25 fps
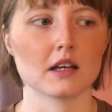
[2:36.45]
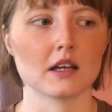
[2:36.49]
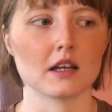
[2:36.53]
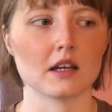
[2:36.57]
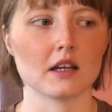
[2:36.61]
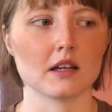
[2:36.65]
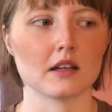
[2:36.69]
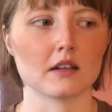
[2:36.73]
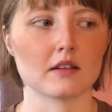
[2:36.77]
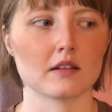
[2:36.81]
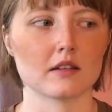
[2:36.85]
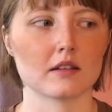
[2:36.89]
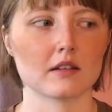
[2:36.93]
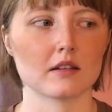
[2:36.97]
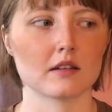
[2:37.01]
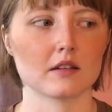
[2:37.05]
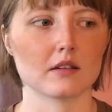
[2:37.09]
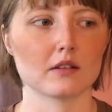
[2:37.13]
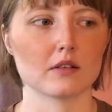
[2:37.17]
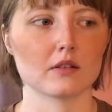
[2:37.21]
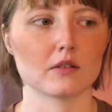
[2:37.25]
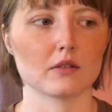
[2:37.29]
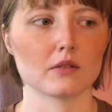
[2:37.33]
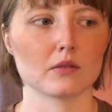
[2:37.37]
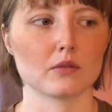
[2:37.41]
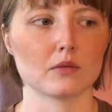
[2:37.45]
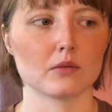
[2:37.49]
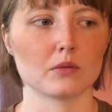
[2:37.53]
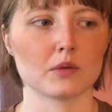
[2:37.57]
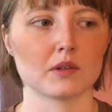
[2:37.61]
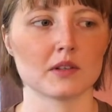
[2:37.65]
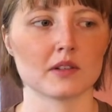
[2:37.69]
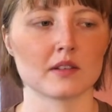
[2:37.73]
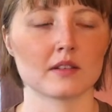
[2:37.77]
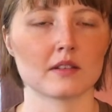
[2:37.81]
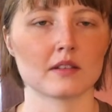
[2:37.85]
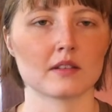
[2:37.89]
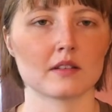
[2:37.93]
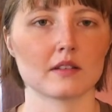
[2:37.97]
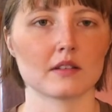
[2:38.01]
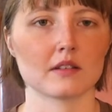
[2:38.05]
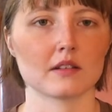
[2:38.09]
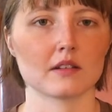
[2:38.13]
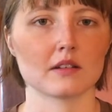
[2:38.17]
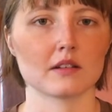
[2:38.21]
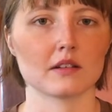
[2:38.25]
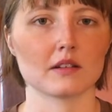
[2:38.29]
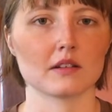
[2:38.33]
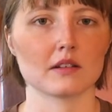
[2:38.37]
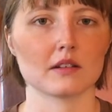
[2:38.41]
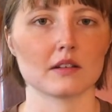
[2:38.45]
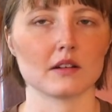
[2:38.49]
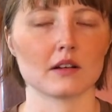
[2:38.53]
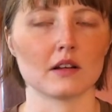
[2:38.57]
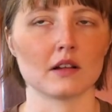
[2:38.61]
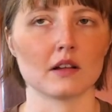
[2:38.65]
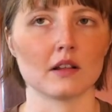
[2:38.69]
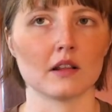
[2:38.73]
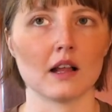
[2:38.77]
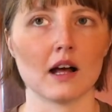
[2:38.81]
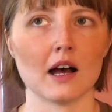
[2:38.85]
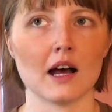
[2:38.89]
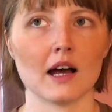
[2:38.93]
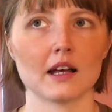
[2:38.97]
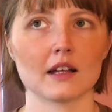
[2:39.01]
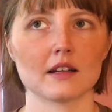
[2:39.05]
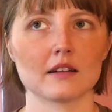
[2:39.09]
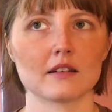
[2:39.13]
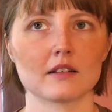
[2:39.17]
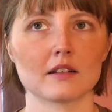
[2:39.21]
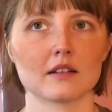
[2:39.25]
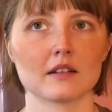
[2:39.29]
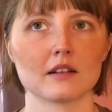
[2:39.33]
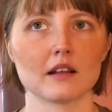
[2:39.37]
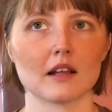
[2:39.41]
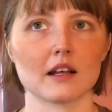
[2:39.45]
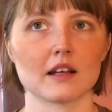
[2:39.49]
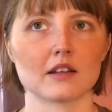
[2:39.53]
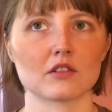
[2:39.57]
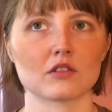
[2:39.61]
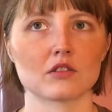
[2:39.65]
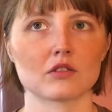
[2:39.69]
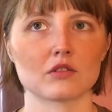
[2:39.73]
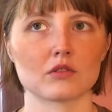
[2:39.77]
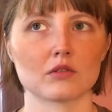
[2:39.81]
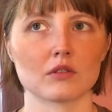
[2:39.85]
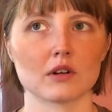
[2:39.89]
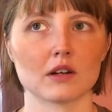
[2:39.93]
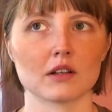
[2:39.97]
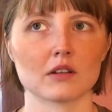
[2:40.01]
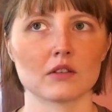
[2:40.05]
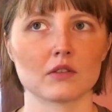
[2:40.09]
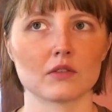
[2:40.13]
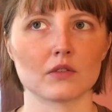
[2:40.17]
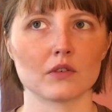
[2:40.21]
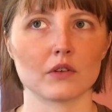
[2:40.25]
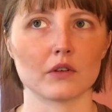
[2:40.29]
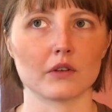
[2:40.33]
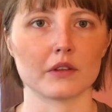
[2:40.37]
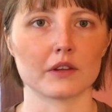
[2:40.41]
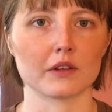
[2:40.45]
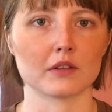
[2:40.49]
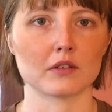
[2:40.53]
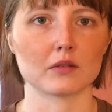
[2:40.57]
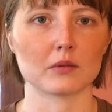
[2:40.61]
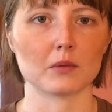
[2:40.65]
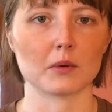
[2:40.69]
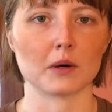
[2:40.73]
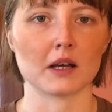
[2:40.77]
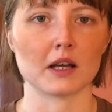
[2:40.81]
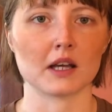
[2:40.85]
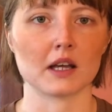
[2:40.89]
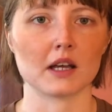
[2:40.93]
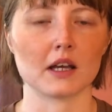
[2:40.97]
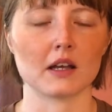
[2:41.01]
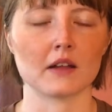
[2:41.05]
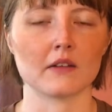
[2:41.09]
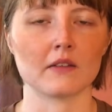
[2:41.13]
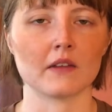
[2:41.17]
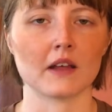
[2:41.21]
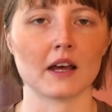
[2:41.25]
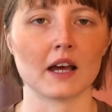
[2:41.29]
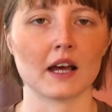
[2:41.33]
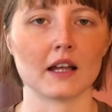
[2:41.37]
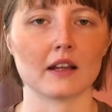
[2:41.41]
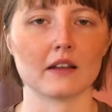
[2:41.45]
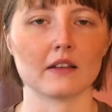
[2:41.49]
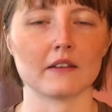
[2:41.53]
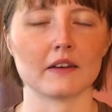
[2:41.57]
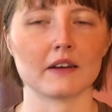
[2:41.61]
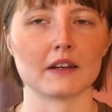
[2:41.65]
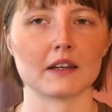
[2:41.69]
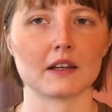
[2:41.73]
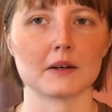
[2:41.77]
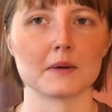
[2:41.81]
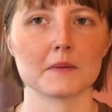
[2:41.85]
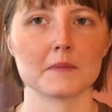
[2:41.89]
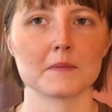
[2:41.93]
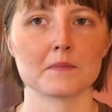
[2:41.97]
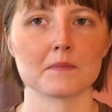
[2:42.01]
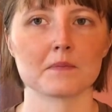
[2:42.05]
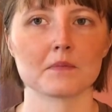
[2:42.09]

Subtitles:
it was a lot less stressful this way, and that like